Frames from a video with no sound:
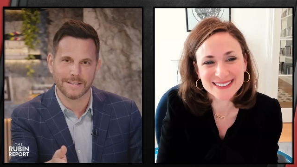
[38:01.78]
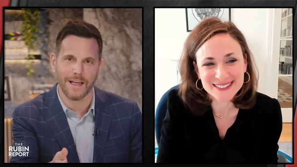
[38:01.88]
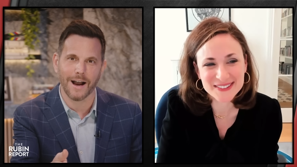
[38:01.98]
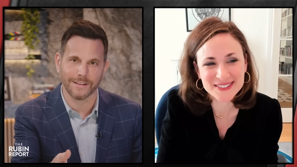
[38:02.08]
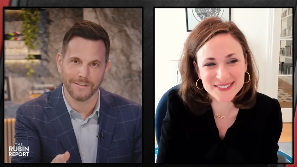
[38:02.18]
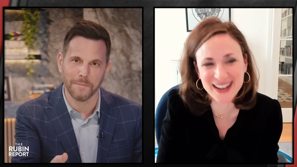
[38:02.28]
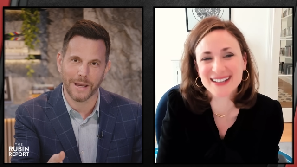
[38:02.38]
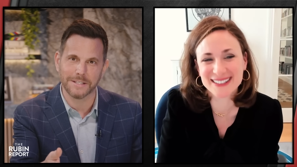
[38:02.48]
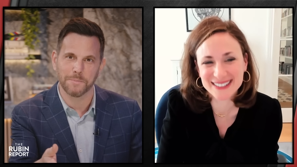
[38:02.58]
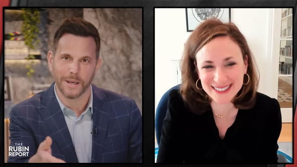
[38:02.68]
Speaker 1: is locked in the
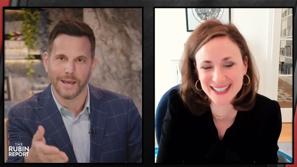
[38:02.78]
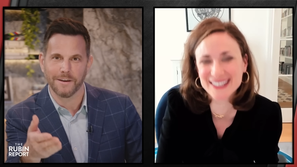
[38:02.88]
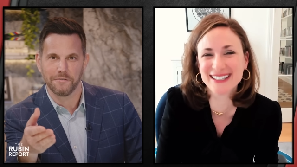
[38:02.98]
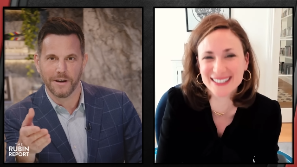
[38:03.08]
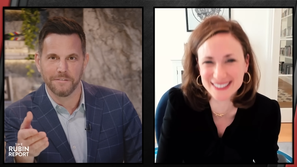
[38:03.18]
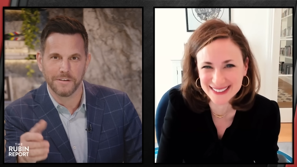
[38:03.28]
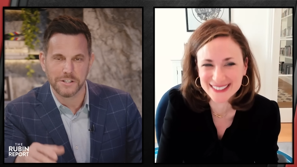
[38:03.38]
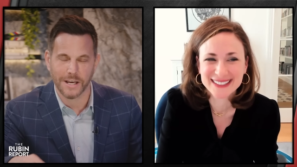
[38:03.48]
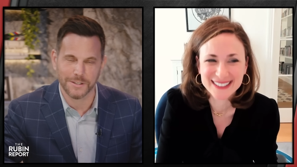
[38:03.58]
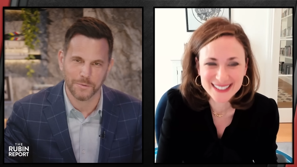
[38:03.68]
basement getting fed
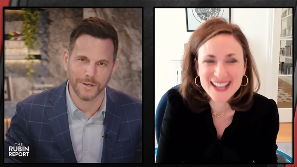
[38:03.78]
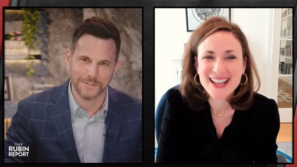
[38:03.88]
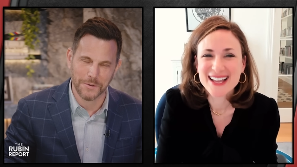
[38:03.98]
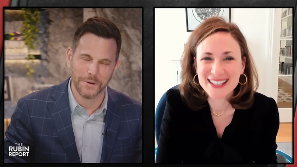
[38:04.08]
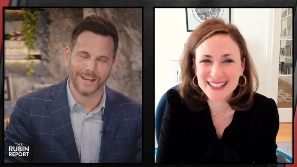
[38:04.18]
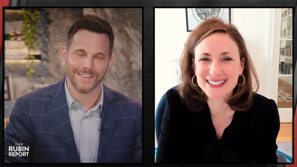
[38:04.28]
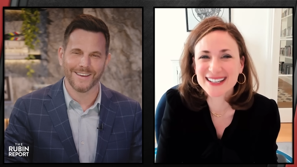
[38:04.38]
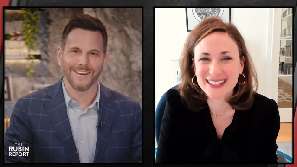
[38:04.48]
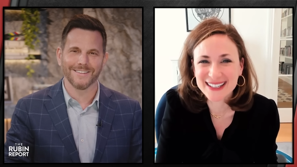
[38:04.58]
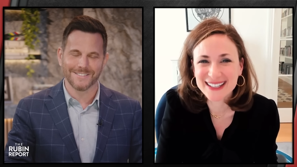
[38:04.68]
fish heads once a week, and the
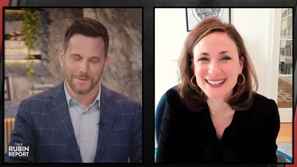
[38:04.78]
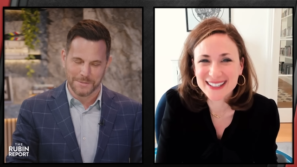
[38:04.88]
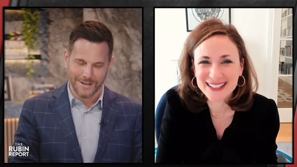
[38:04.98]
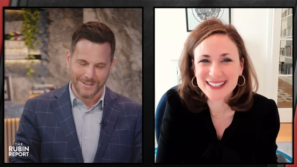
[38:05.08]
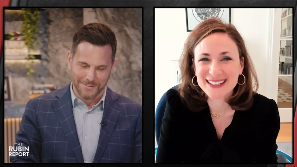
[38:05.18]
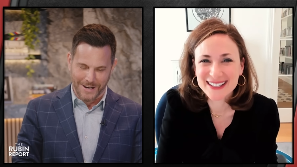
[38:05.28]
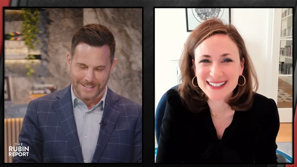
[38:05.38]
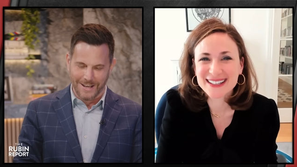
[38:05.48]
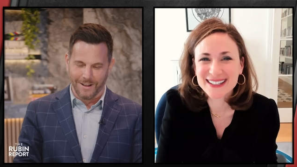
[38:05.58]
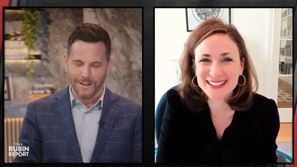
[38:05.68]
kid's upstairs
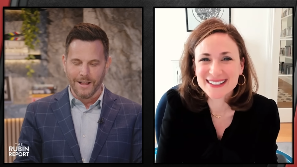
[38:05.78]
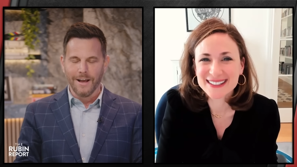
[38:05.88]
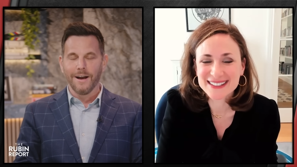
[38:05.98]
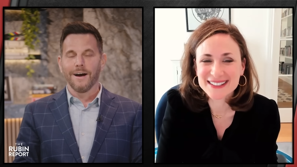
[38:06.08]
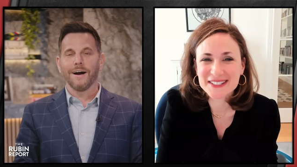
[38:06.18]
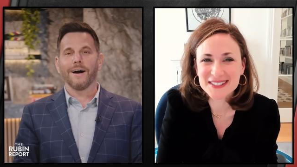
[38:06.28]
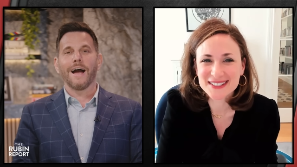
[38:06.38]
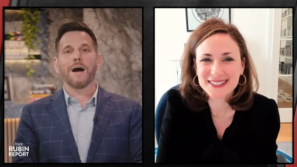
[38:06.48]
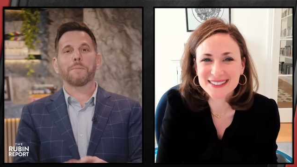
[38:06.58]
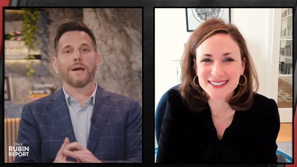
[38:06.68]
raising hell.
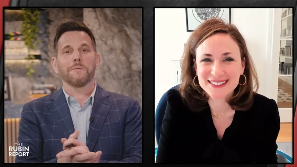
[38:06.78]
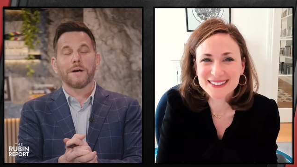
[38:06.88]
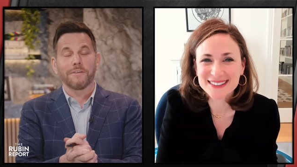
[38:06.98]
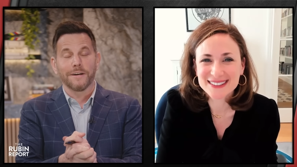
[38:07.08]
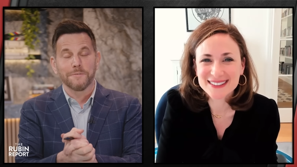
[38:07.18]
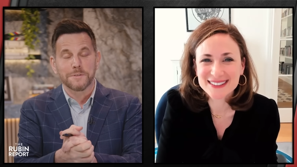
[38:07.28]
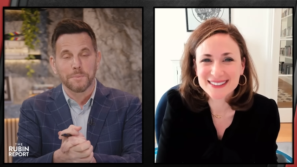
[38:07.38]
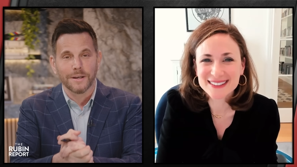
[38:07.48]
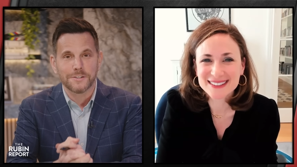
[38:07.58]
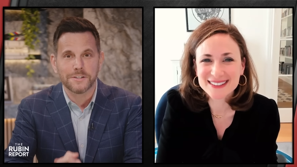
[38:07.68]
Abigail, my friend, it was a
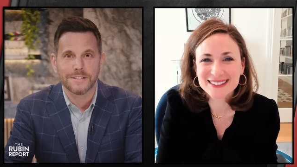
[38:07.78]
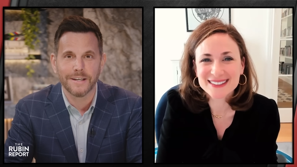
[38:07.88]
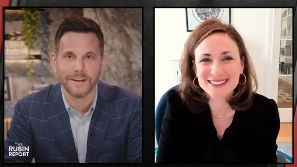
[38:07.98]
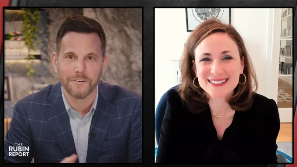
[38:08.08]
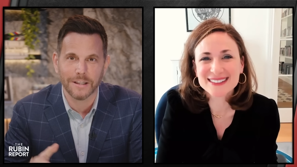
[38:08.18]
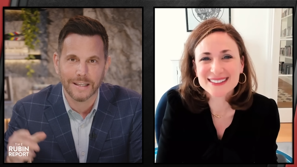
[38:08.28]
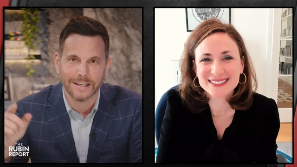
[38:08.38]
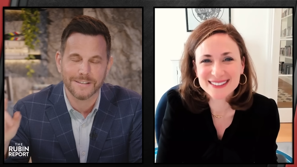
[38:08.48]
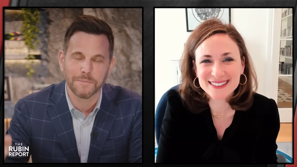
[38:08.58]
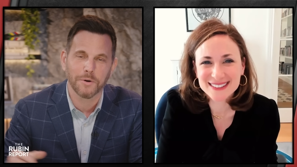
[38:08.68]
pleasure seeing you. The
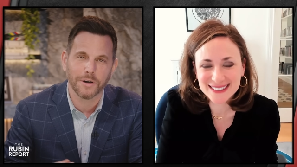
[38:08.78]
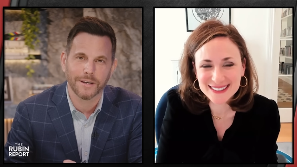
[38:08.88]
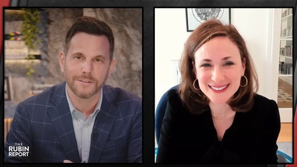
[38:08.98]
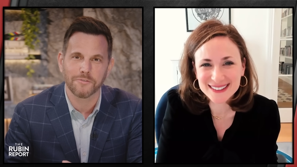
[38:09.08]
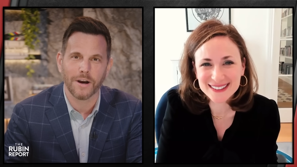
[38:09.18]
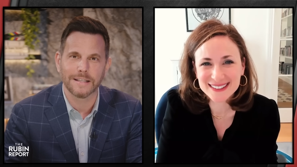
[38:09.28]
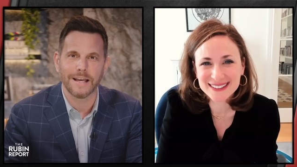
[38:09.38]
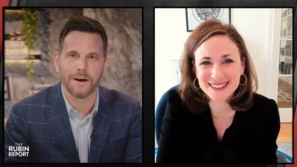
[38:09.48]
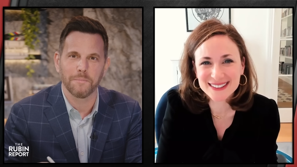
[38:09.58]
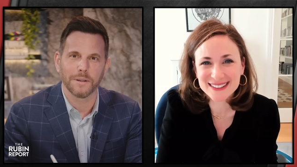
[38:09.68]
link to the book is right
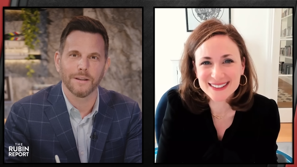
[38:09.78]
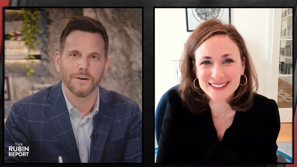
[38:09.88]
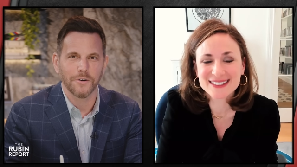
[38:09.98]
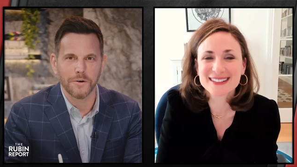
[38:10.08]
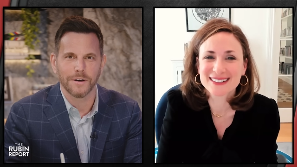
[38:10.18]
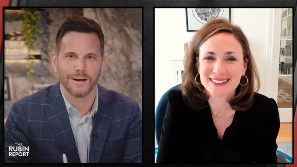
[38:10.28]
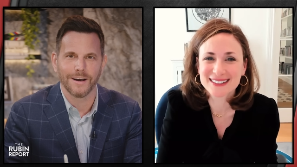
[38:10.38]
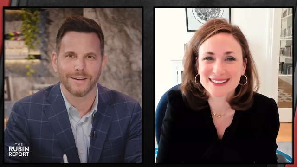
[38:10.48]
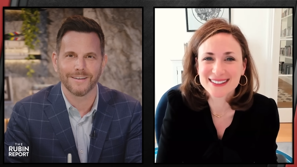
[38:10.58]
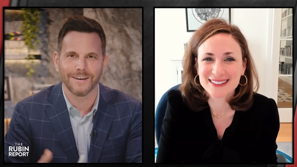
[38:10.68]
down below,
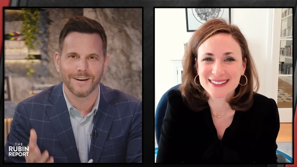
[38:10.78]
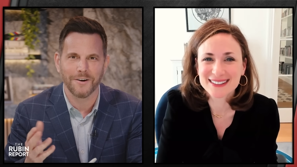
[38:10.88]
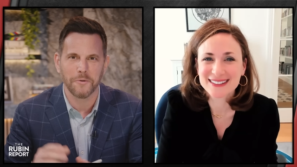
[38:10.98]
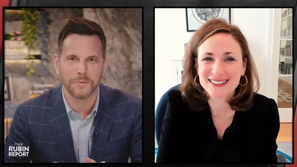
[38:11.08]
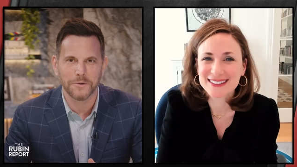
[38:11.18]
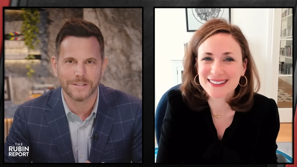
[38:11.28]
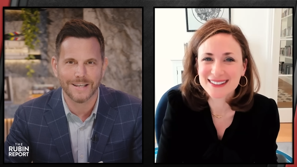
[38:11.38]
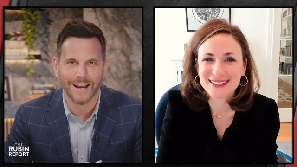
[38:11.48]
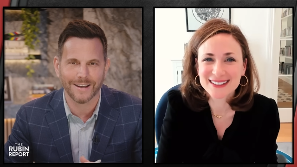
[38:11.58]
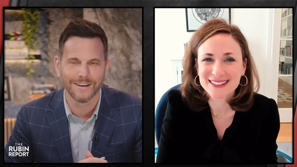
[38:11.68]
and hope you and
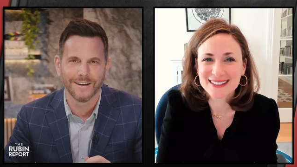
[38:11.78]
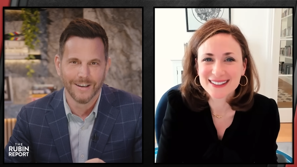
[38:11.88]
Zach